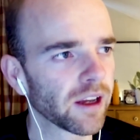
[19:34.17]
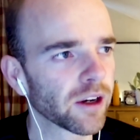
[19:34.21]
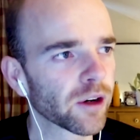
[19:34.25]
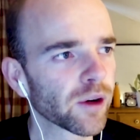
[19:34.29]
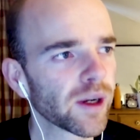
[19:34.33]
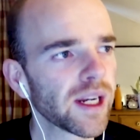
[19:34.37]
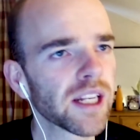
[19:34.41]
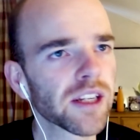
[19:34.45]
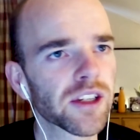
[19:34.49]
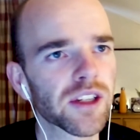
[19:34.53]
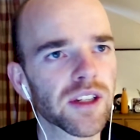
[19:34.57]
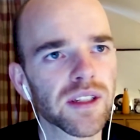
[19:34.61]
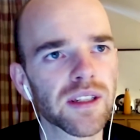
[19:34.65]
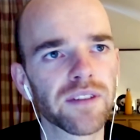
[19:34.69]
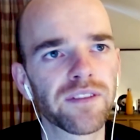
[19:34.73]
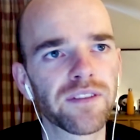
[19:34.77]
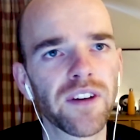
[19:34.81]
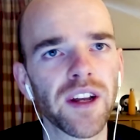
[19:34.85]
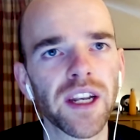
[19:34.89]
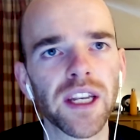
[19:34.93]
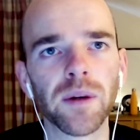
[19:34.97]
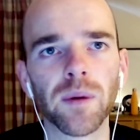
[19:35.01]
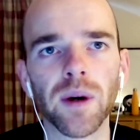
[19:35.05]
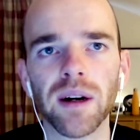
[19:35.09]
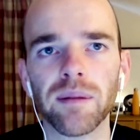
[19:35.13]
is a
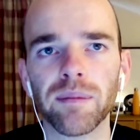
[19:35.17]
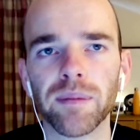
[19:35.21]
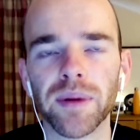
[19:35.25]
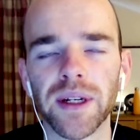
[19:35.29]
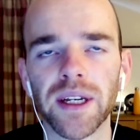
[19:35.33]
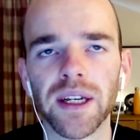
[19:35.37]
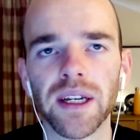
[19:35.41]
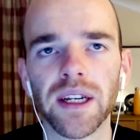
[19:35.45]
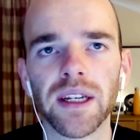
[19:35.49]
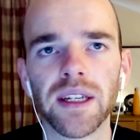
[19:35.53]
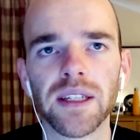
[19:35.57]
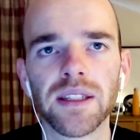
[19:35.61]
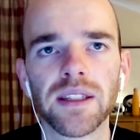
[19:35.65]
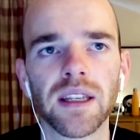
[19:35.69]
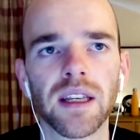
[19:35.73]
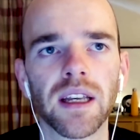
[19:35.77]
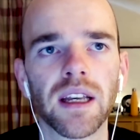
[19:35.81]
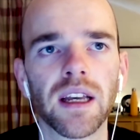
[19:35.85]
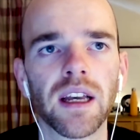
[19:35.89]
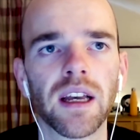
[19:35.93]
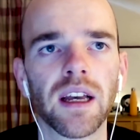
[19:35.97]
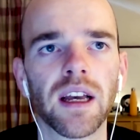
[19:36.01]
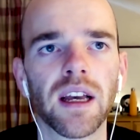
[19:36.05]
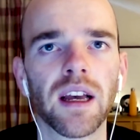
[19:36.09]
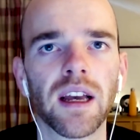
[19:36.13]
funny one, because
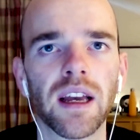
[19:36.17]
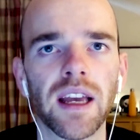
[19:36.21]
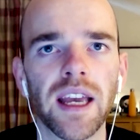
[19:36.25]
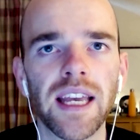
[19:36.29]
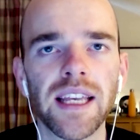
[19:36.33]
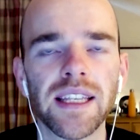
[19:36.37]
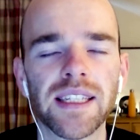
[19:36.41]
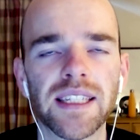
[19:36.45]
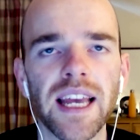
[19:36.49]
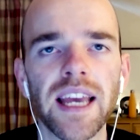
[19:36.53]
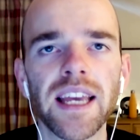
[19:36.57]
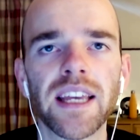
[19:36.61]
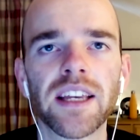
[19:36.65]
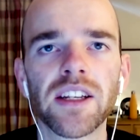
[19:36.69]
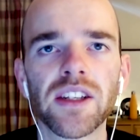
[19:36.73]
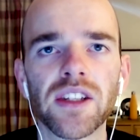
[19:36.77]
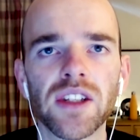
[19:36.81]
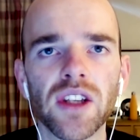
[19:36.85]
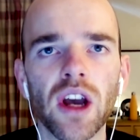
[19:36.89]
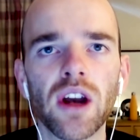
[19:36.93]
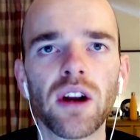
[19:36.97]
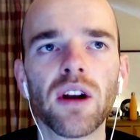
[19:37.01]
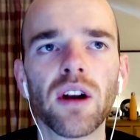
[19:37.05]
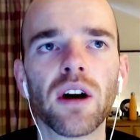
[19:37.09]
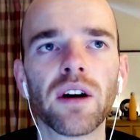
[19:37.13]
it's taken
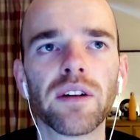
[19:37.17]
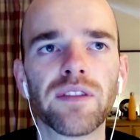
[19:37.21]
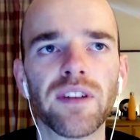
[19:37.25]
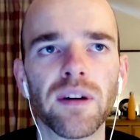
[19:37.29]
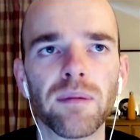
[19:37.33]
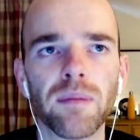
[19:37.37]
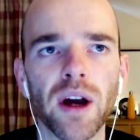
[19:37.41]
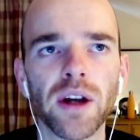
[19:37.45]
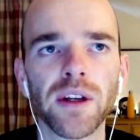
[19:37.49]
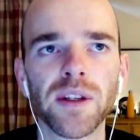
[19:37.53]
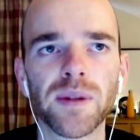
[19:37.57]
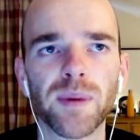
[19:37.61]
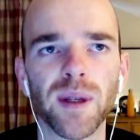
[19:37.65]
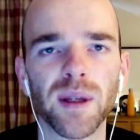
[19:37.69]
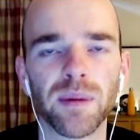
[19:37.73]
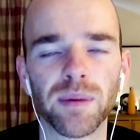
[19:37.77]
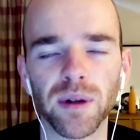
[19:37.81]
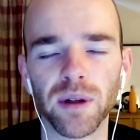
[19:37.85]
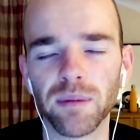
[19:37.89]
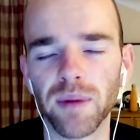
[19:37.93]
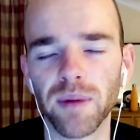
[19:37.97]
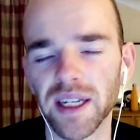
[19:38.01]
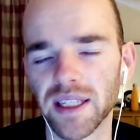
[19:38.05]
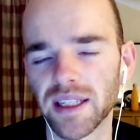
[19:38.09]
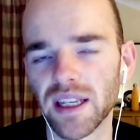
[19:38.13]
so long for most
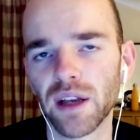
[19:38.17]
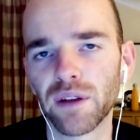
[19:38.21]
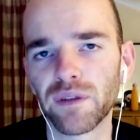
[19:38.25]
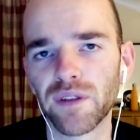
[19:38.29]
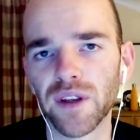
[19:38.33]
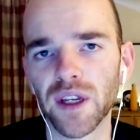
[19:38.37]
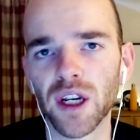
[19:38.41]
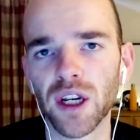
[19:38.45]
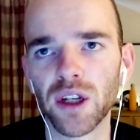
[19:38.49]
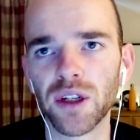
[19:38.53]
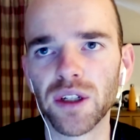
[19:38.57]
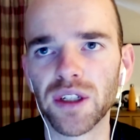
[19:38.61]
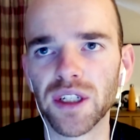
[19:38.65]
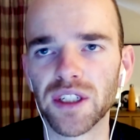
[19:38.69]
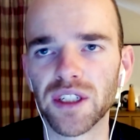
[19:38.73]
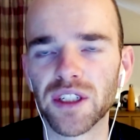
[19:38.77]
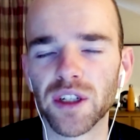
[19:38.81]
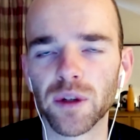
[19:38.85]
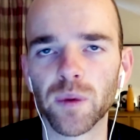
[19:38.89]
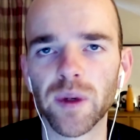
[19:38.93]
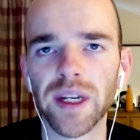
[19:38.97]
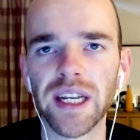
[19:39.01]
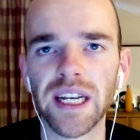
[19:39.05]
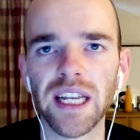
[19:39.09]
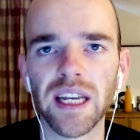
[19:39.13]
people, myself included,
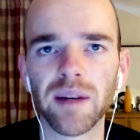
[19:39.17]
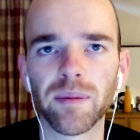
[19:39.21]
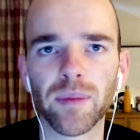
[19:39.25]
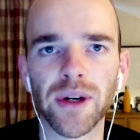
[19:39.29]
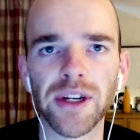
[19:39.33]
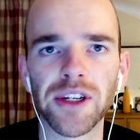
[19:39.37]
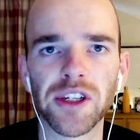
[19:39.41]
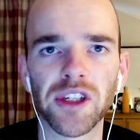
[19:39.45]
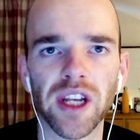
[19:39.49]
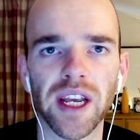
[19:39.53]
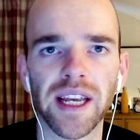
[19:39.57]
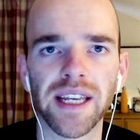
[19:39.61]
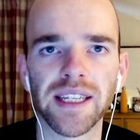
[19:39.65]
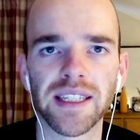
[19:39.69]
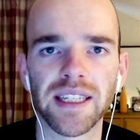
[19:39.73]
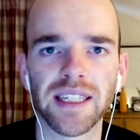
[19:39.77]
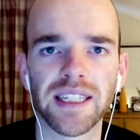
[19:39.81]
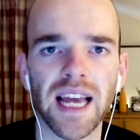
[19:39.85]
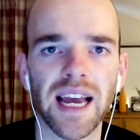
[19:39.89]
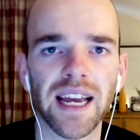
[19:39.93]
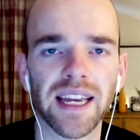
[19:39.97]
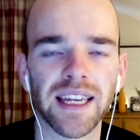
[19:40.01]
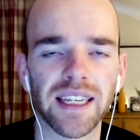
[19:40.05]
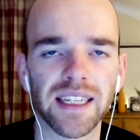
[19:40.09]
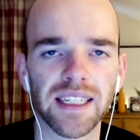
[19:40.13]
to really appreciate his
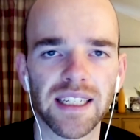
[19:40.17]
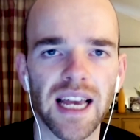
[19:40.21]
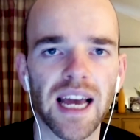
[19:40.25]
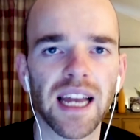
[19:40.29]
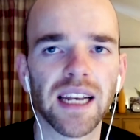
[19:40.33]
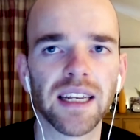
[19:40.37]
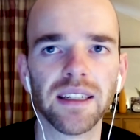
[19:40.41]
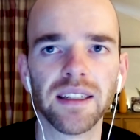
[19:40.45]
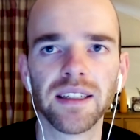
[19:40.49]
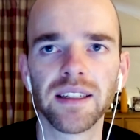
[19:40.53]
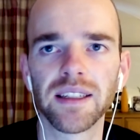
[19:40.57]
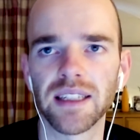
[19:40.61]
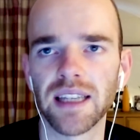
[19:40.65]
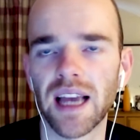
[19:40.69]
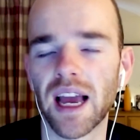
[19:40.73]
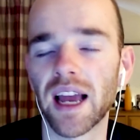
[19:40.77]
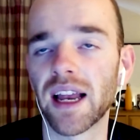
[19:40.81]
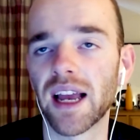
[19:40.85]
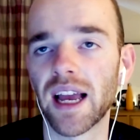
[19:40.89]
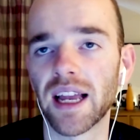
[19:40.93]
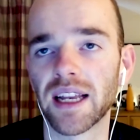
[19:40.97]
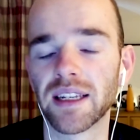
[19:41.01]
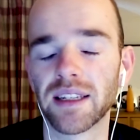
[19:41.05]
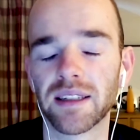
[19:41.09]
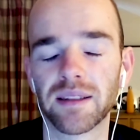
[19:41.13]
attacking talents,
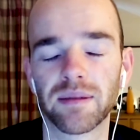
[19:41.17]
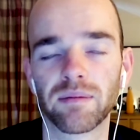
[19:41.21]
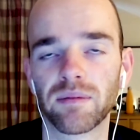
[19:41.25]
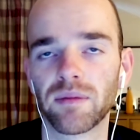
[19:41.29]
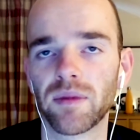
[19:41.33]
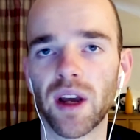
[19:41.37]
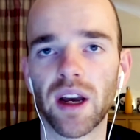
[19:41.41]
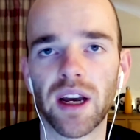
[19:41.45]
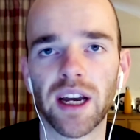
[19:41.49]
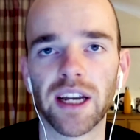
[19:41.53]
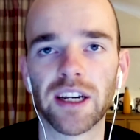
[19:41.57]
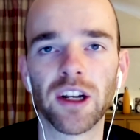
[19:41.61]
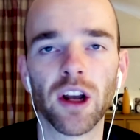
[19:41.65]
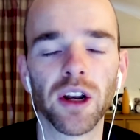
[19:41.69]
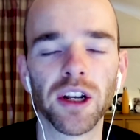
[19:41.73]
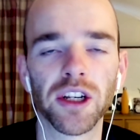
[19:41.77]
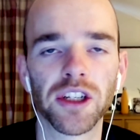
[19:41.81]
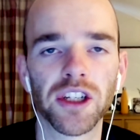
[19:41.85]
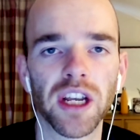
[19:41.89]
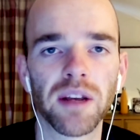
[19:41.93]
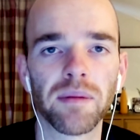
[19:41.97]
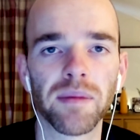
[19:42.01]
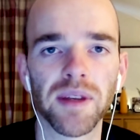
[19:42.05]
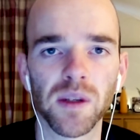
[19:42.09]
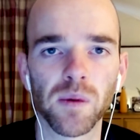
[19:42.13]
and
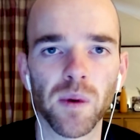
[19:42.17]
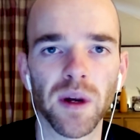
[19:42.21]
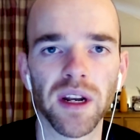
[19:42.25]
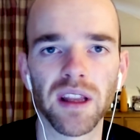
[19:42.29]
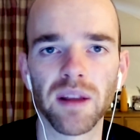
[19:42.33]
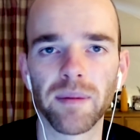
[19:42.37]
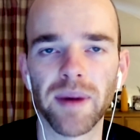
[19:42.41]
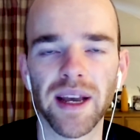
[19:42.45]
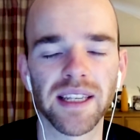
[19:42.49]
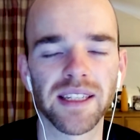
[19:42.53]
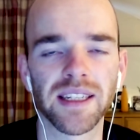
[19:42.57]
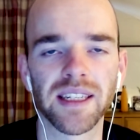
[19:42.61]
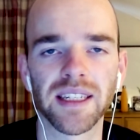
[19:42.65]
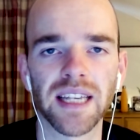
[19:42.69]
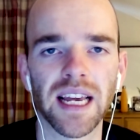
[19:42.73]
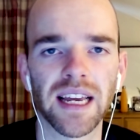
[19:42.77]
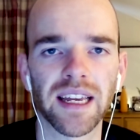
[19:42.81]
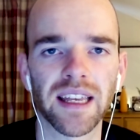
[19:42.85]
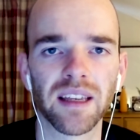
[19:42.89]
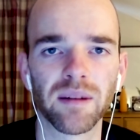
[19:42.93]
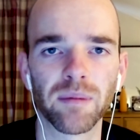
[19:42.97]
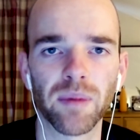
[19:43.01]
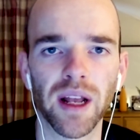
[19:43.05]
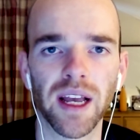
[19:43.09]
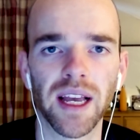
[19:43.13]
acknowledge him as one of the best
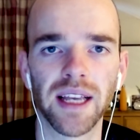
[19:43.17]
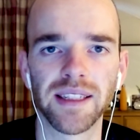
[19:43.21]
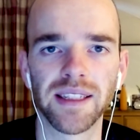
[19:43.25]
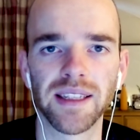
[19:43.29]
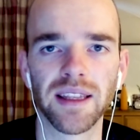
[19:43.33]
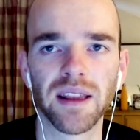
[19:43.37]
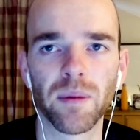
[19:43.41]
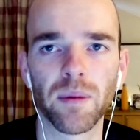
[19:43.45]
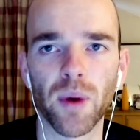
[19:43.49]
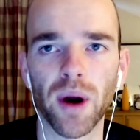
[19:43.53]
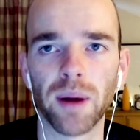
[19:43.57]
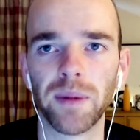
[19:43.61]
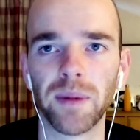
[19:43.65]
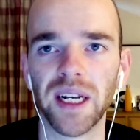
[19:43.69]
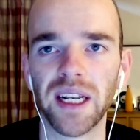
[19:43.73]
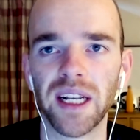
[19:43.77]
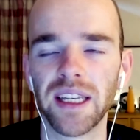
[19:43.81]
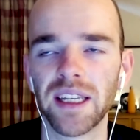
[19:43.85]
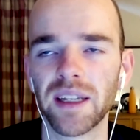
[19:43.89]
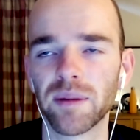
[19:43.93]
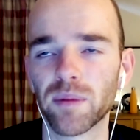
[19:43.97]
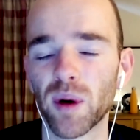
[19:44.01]
attacking players in the Premier League.